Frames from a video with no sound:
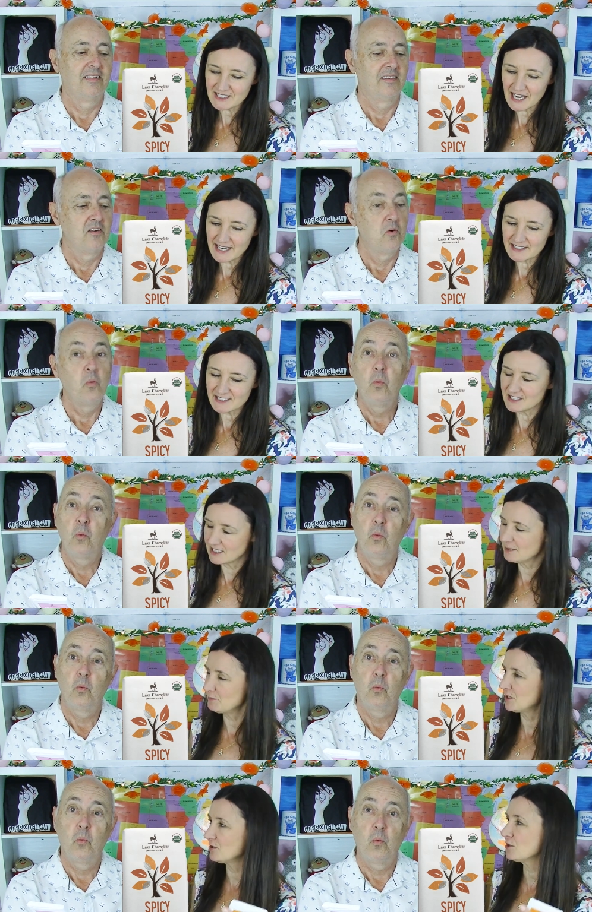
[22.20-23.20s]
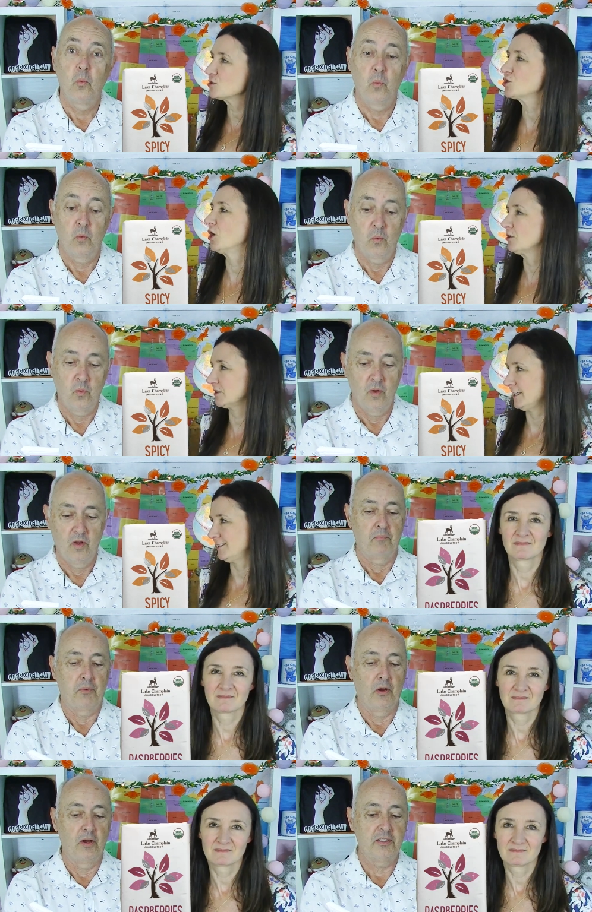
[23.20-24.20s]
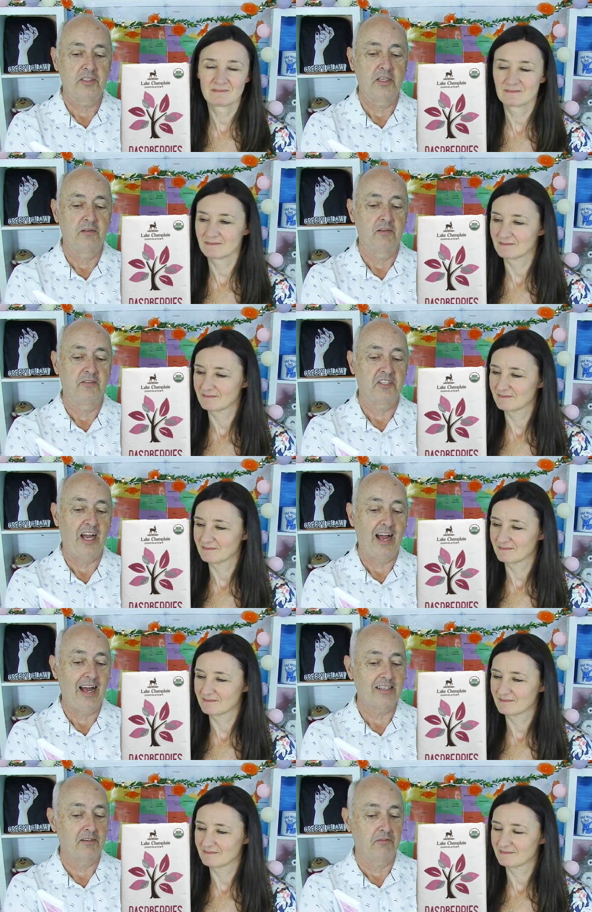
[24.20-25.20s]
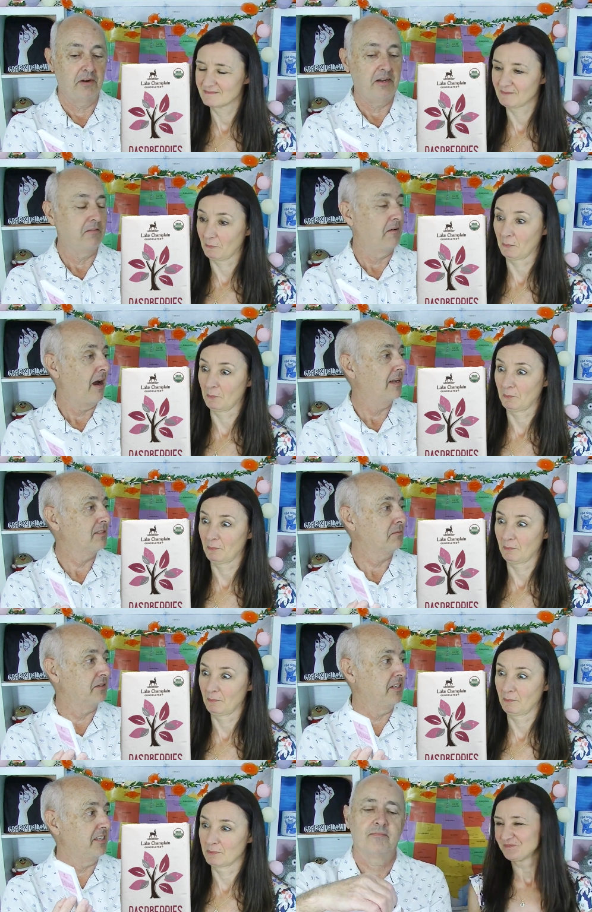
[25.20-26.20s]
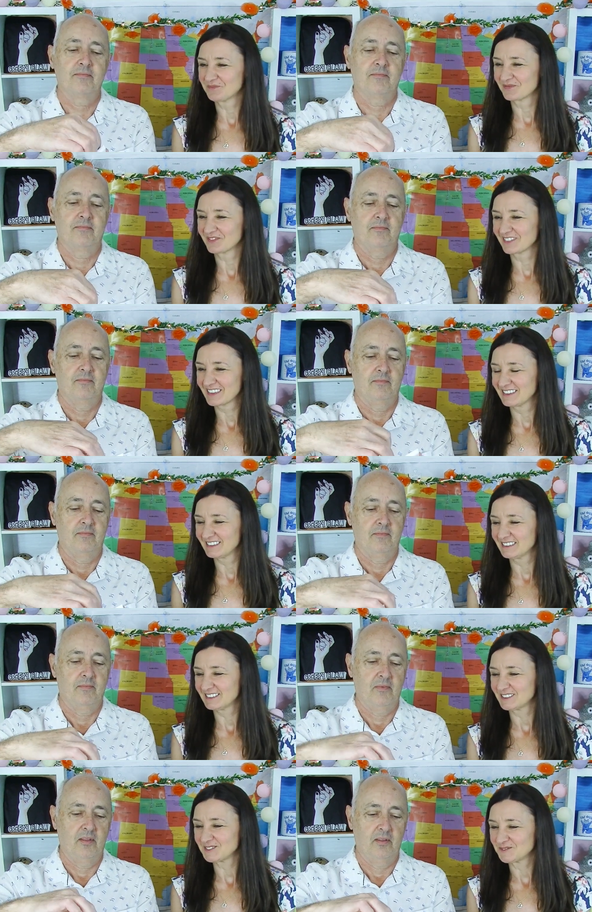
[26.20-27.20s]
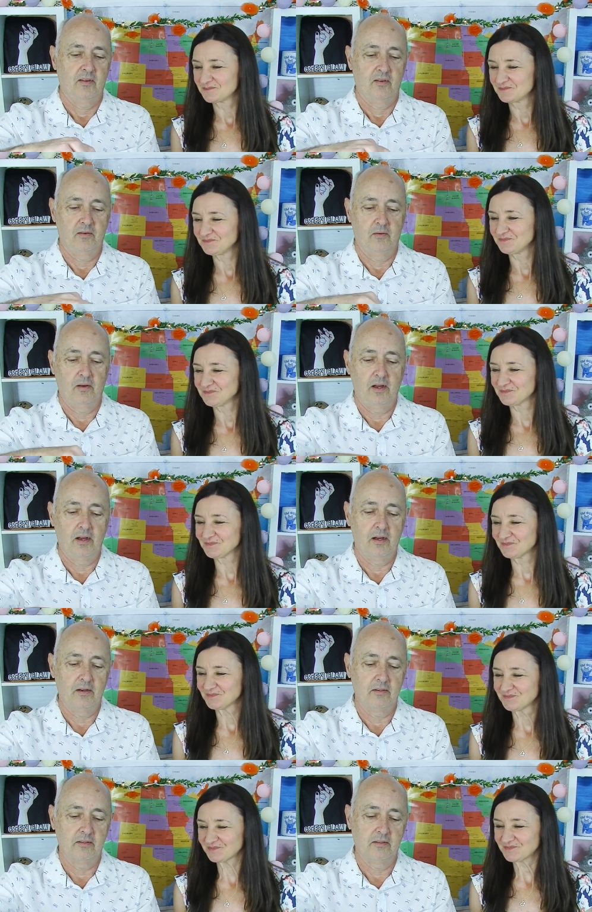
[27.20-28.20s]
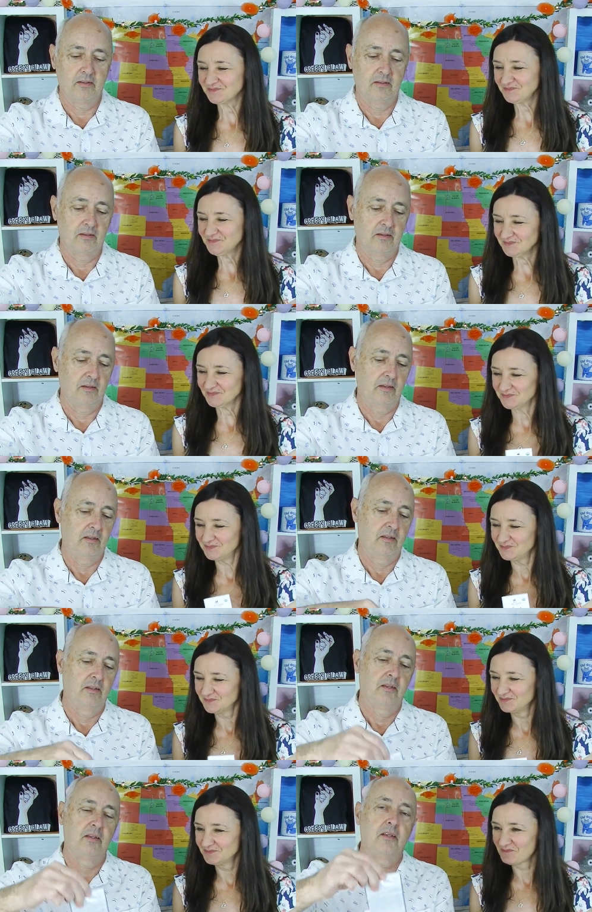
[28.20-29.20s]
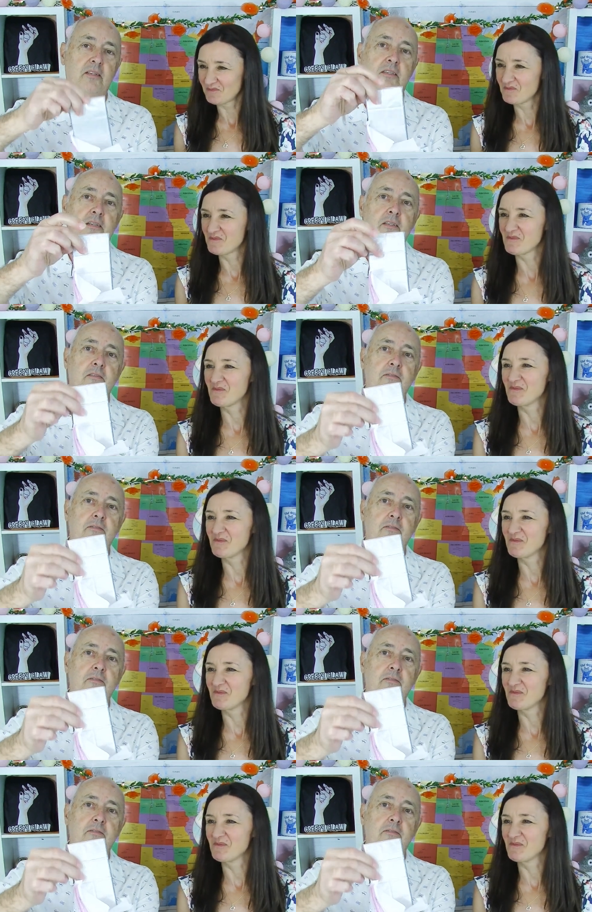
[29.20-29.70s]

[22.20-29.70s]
Speaker 1: and cinnamon chocolate.
Speaker 2: Bursting with tart red raspberries. Wow wrapped in a little